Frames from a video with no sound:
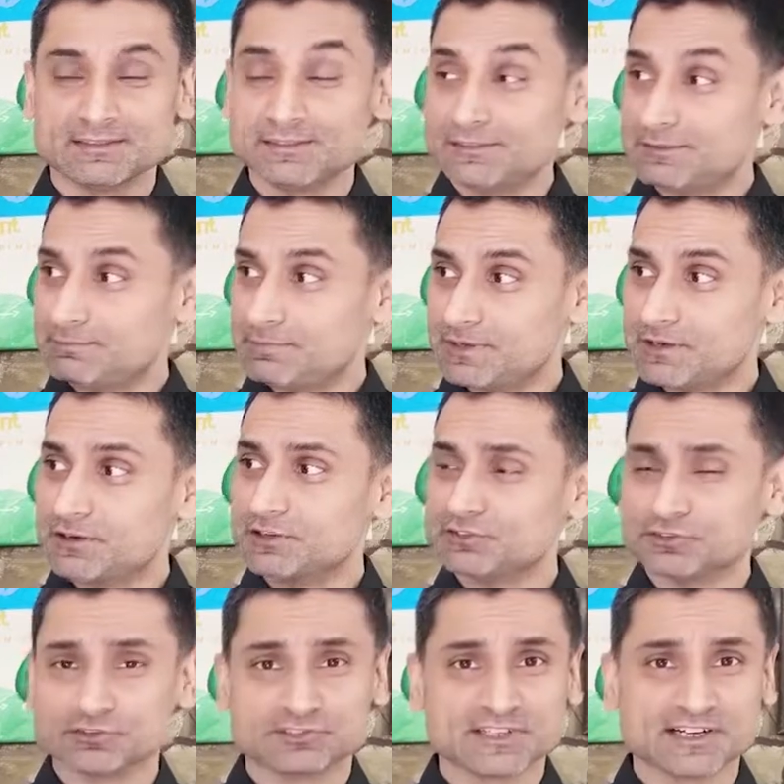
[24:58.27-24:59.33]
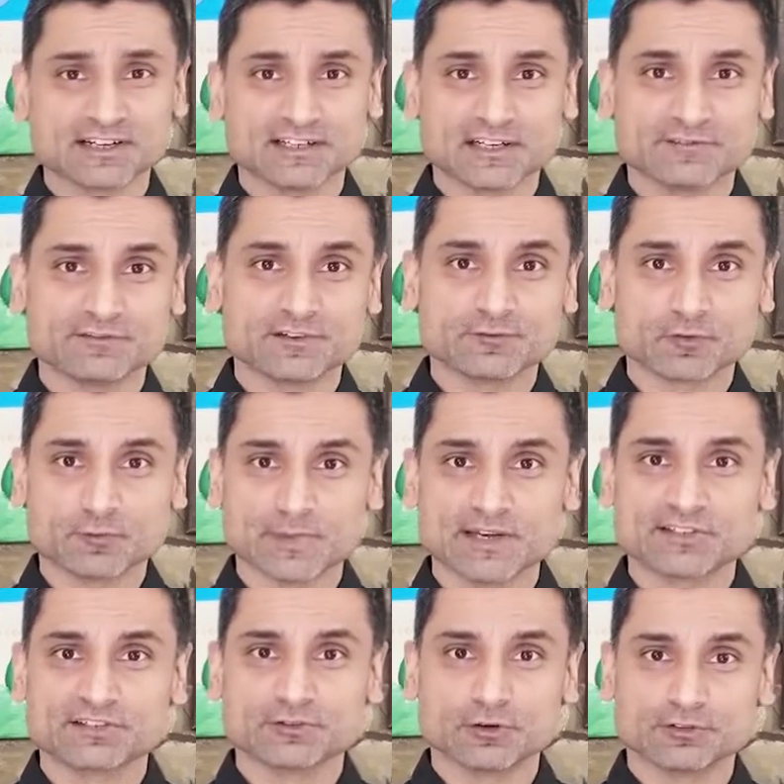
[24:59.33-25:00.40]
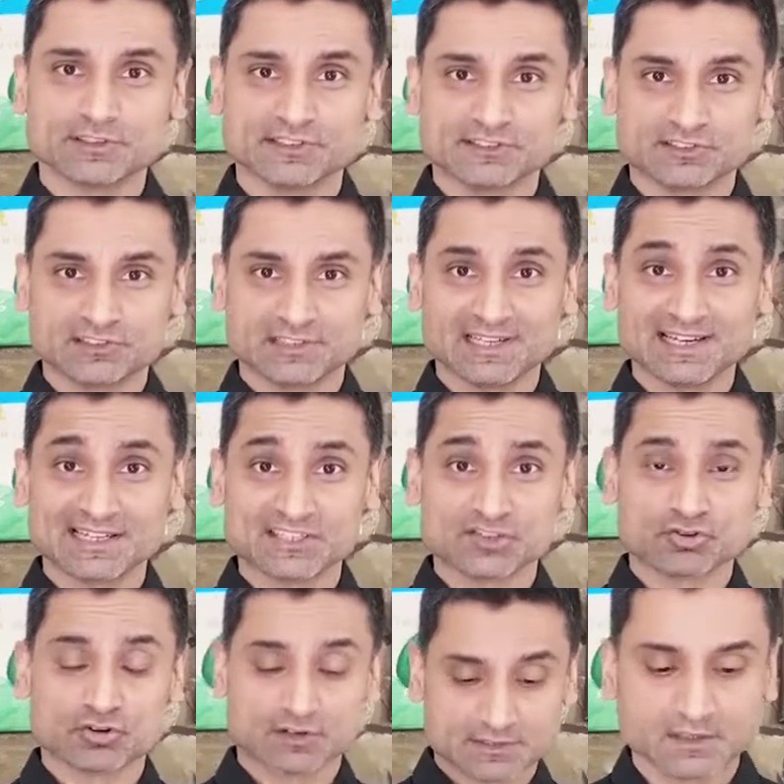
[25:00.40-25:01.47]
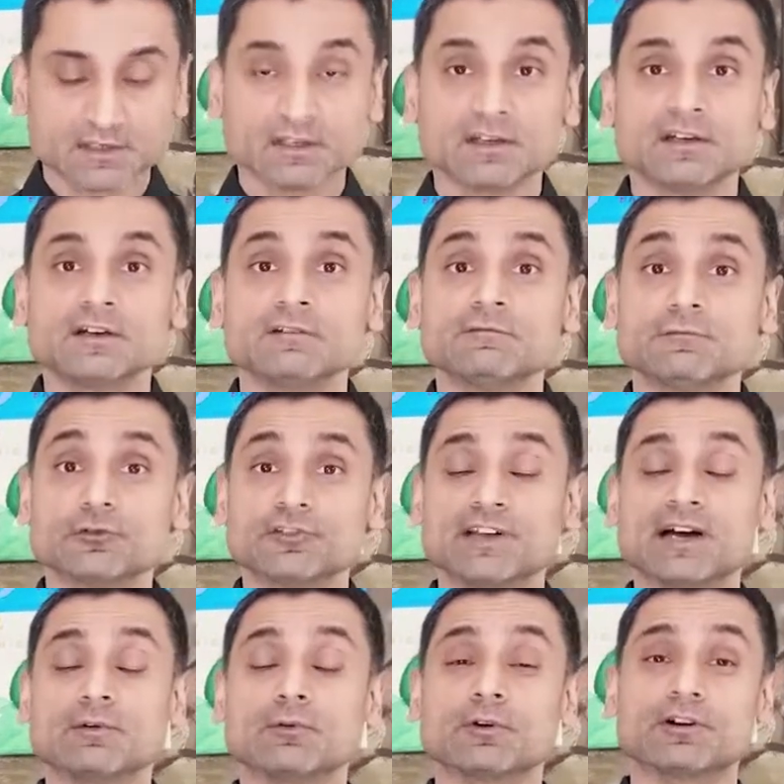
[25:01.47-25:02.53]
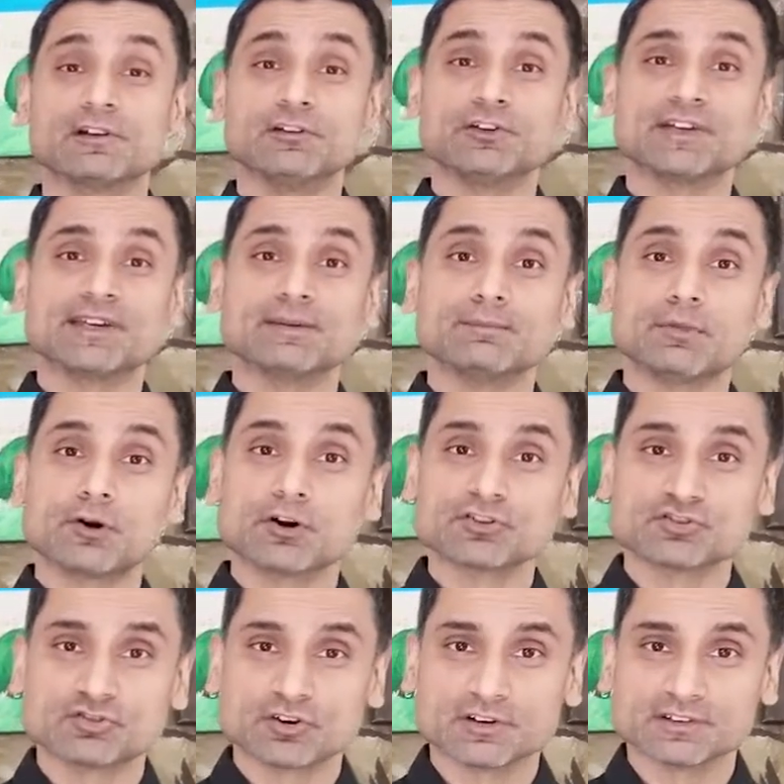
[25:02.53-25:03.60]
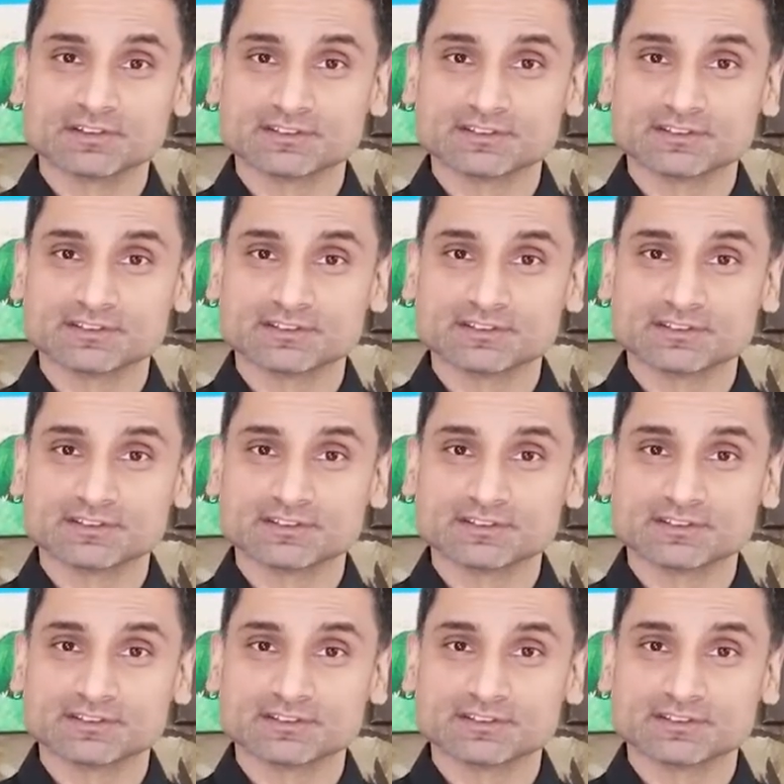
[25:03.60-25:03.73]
because there's not enough information on this line chart. For that, we're going to look at bar charts.